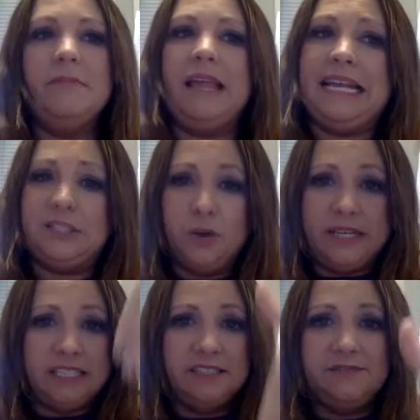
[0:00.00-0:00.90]
is
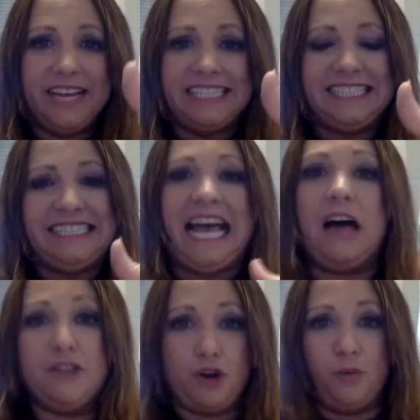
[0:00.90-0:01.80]
going to invade
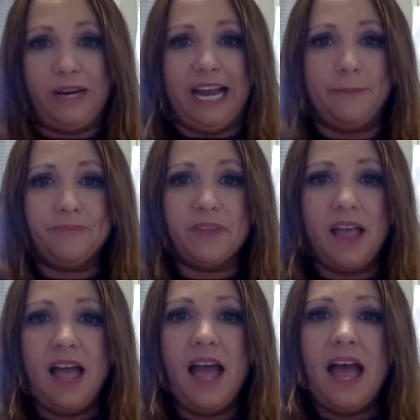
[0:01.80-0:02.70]
South Korea.
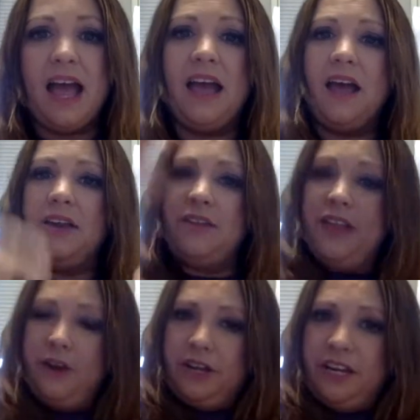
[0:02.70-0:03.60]
And
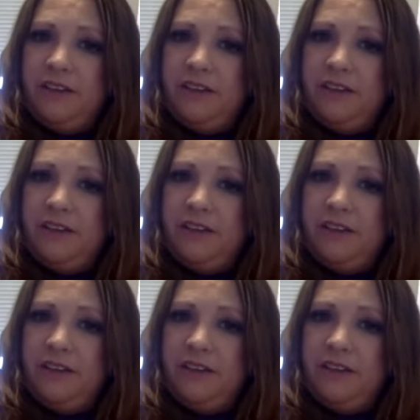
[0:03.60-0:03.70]
they are going to